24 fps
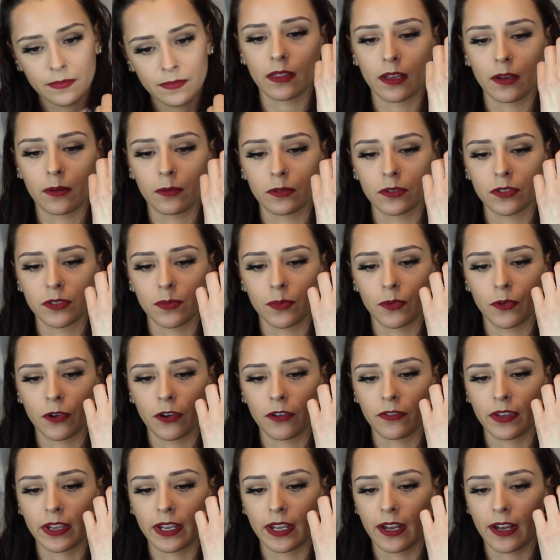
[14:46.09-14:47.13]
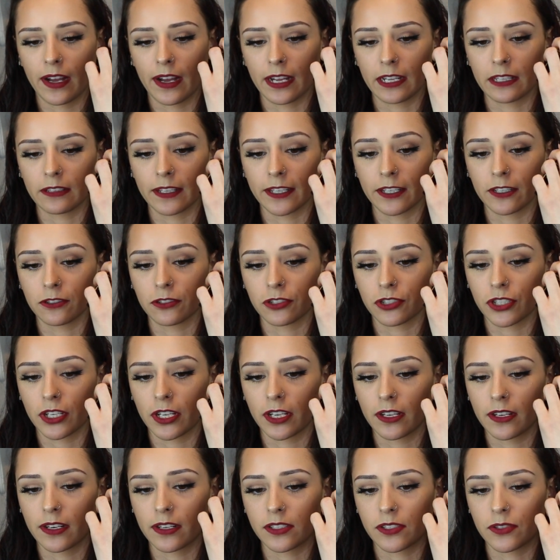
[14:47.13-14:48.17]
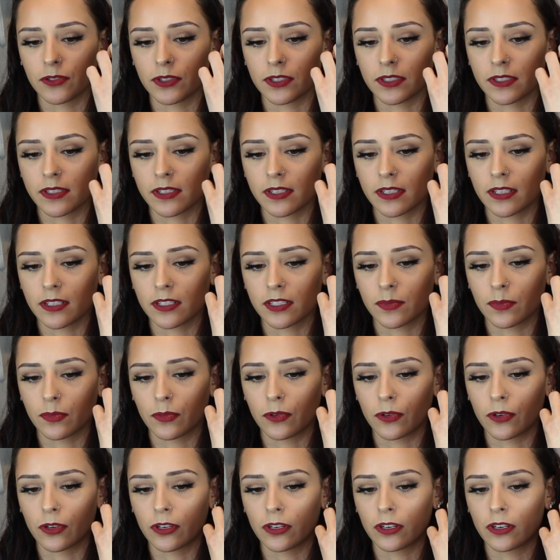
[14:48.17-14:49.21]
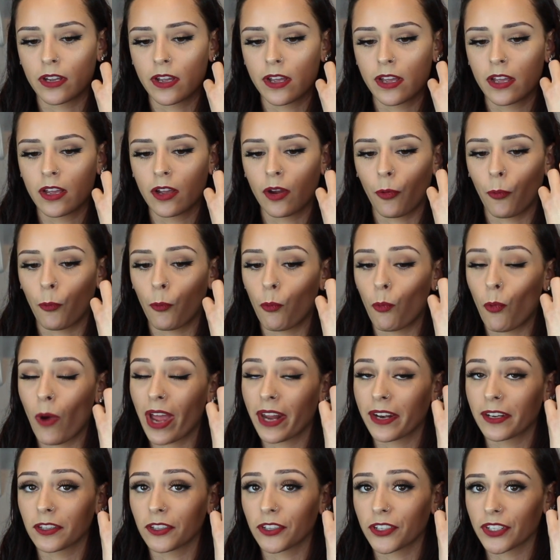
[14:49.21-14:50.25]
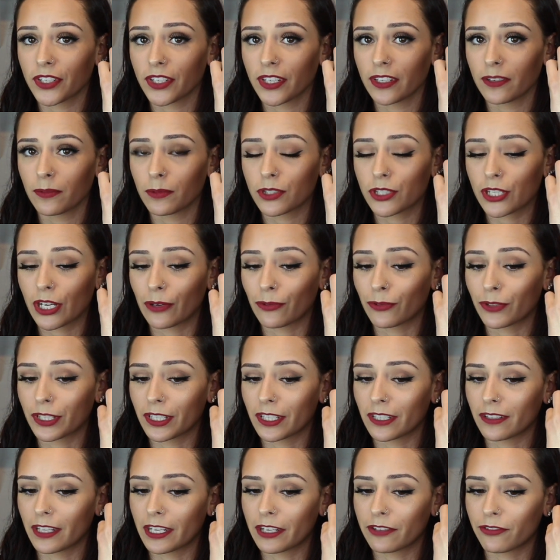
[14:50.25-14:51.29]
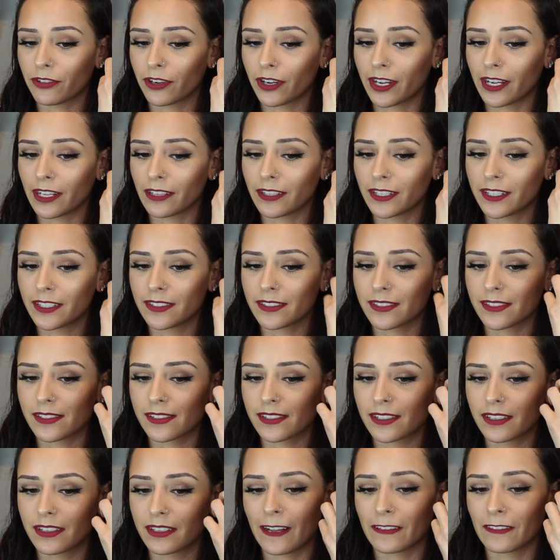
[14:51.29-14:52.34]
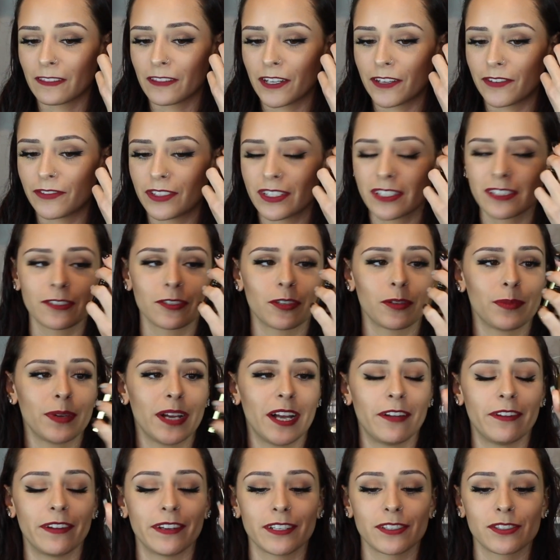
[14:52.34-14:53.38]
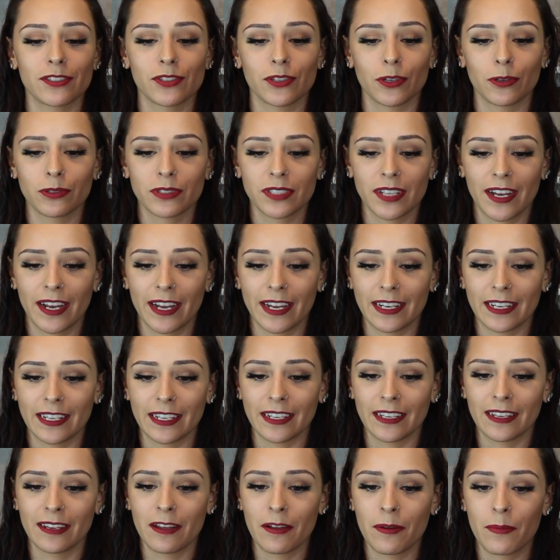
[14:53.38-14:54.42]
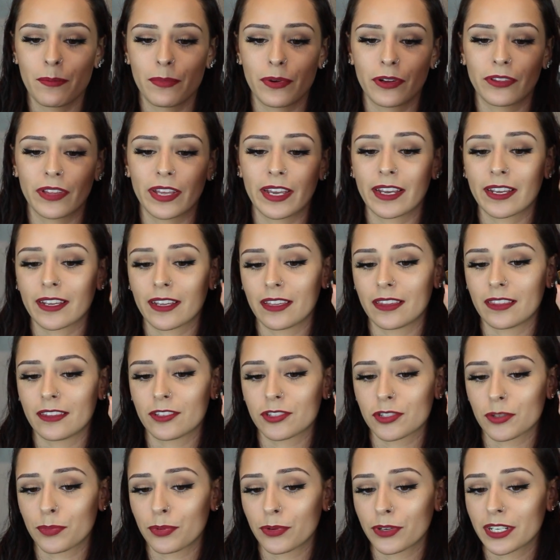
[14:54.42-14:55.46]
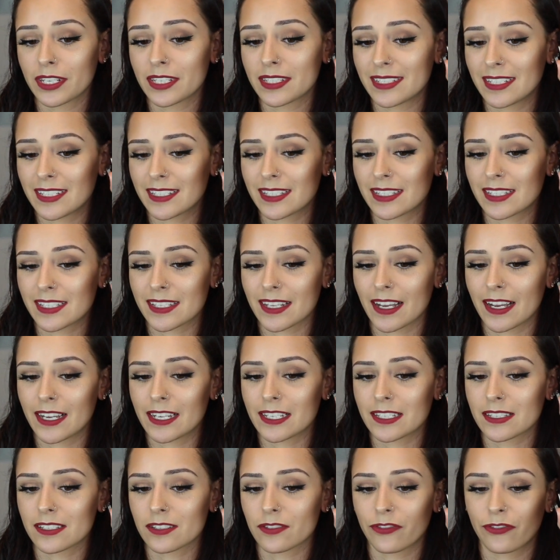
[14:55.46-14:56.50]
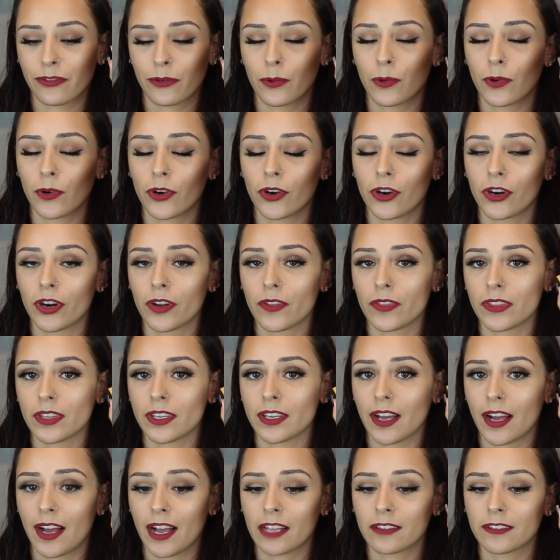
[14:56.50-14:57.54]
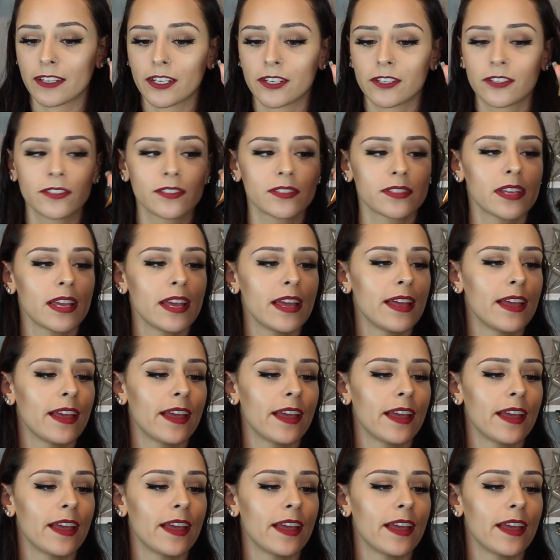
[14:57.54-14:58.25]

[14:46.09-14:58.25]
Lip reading: That one's more of a highlighter shade. As you can see, it's more wet looking, which I really like for highlights. I love this little palette. It's so tiny, but like these are pretty decent sizes for the highlighters.